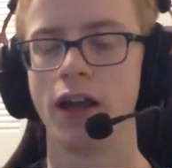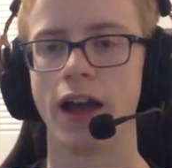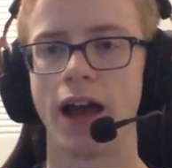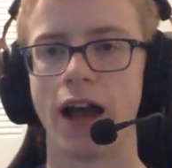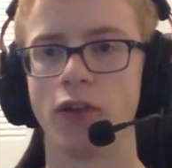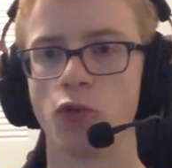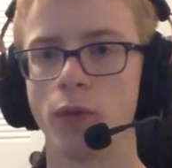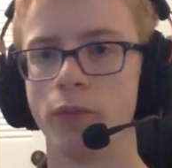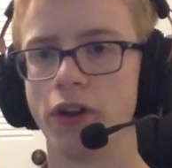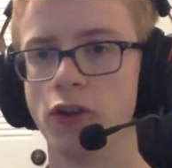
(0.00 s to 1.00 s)

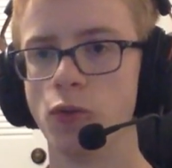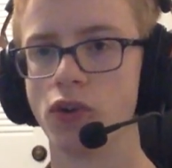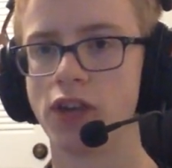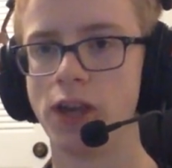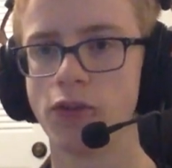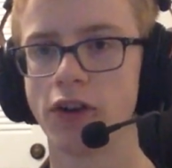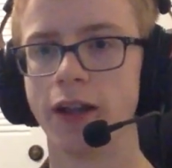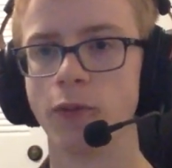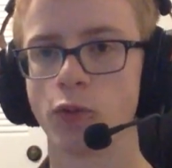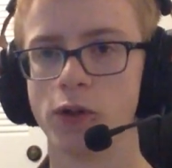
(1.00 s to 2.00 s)
but you will keep your
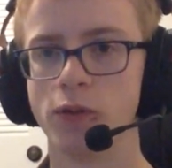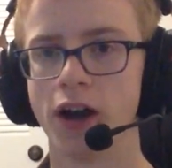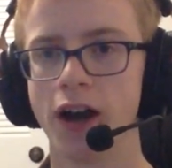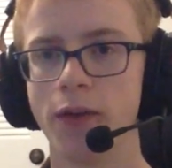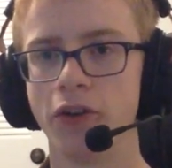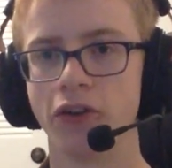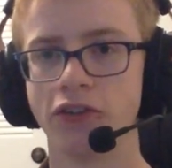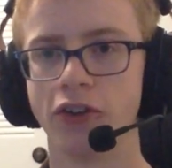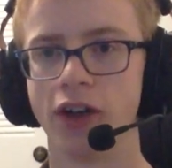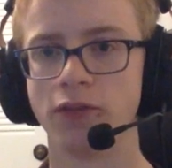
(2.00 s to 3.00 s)
items when you die, but you'll
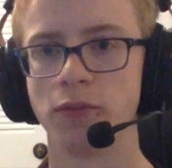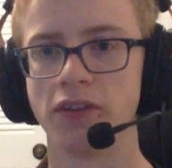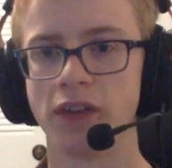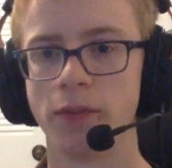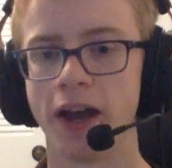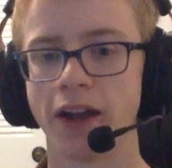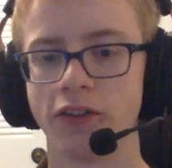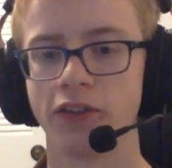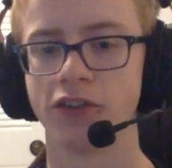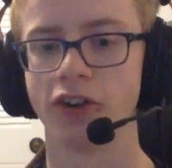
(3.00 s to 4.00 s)
still have to be sent back
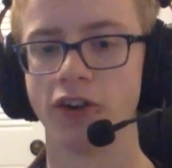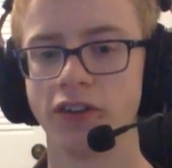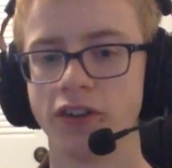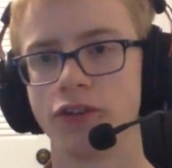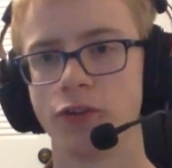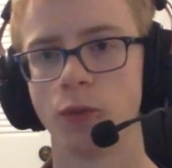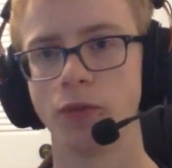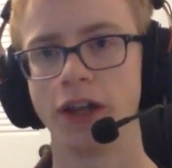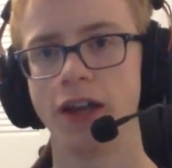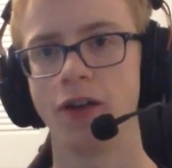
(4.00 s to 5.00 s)
to the start. We'll
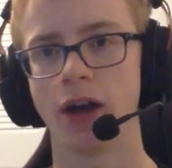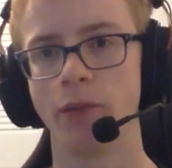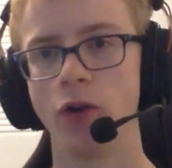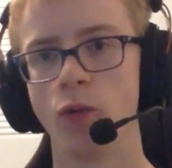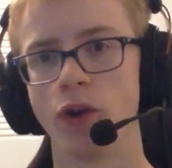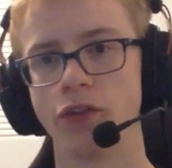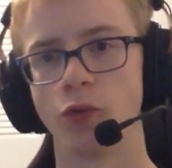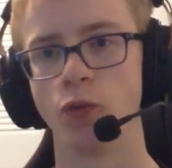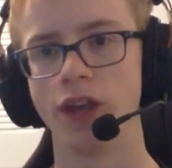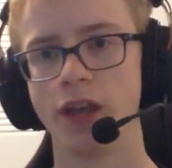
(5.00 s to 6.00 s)
play about once a
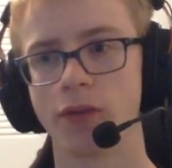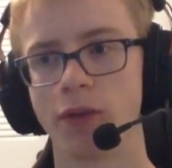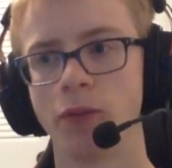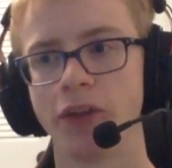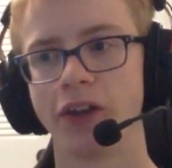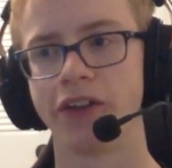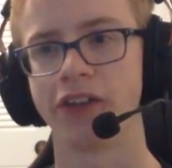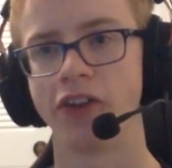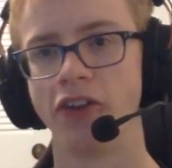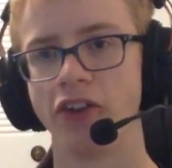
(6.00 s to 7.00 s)
week, probably on a
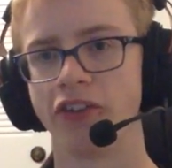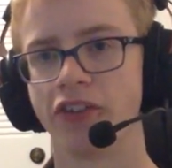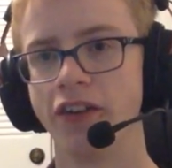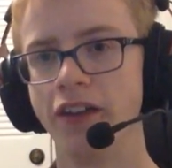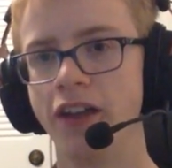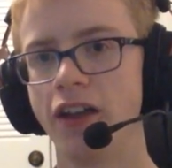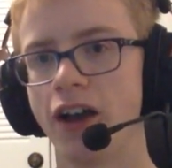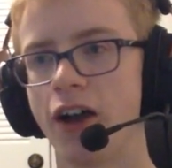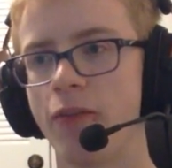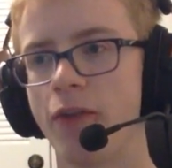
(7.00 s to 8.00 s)
Saturday or Sunday.
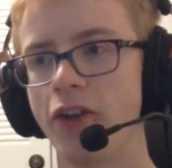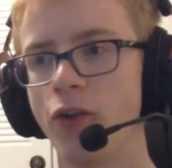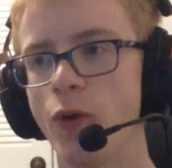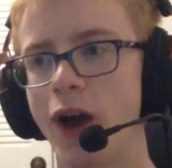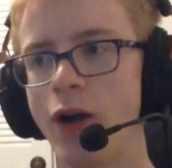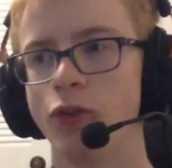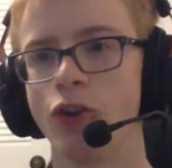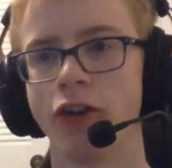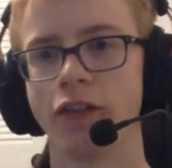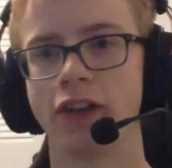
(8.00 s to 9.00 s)
I don't know how
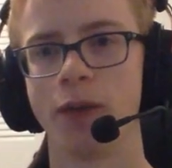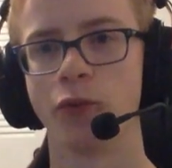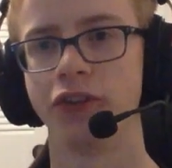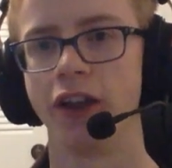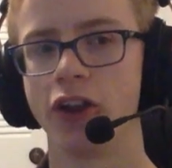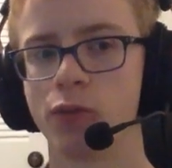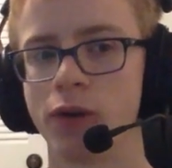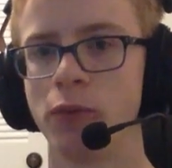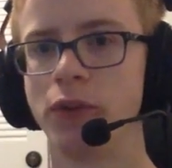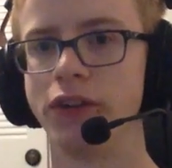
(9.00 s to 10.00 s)
long the game will take. I'll
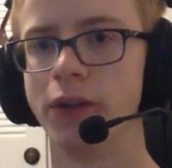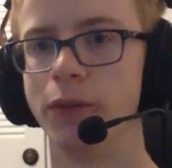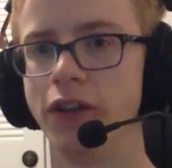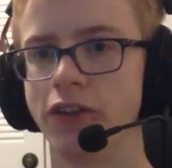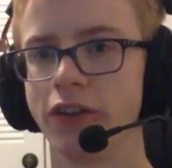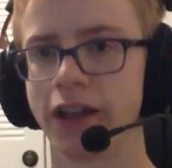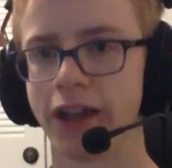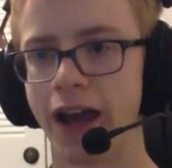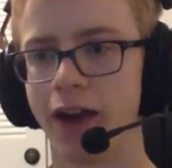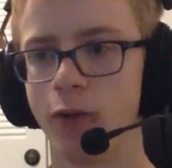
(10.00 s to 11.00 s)
probably limit it to like
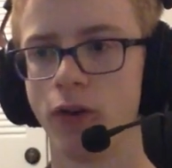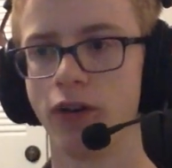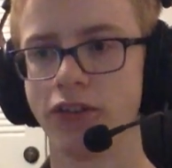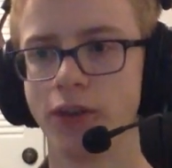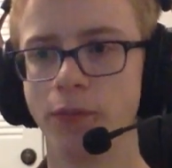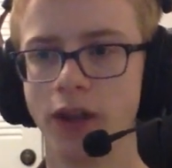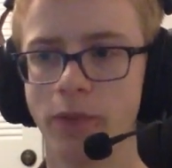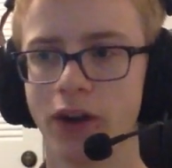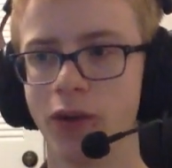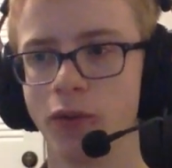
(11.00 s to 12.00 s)
an hour or something,
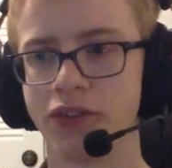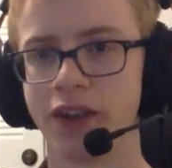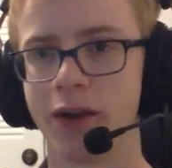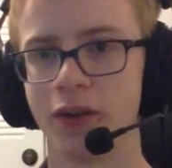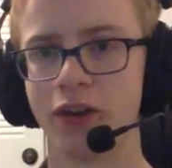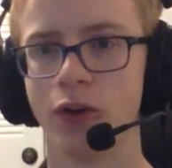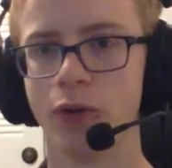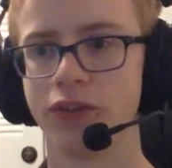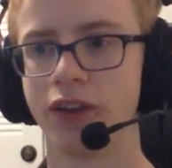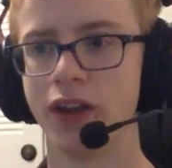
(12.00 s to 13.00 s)
but we'll see how it
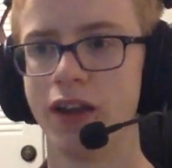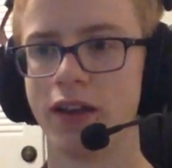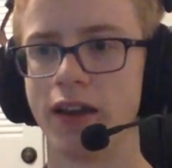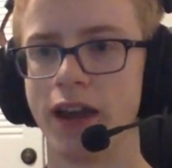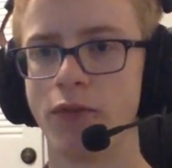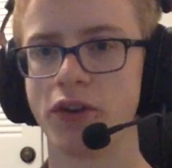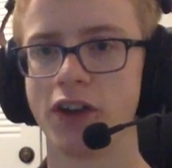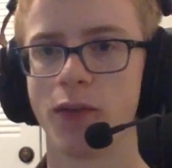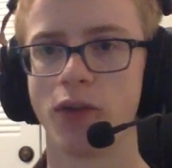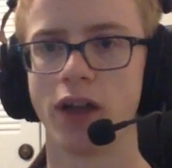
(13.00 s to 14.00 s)
goes. And every
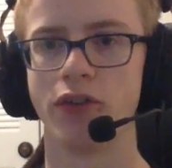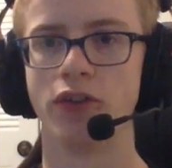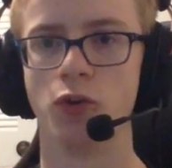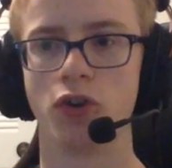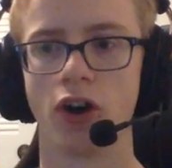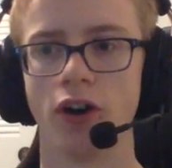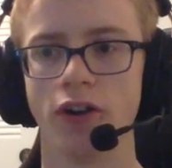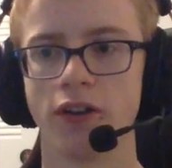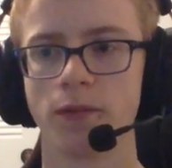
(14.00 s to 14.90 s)
time we'll have a new card.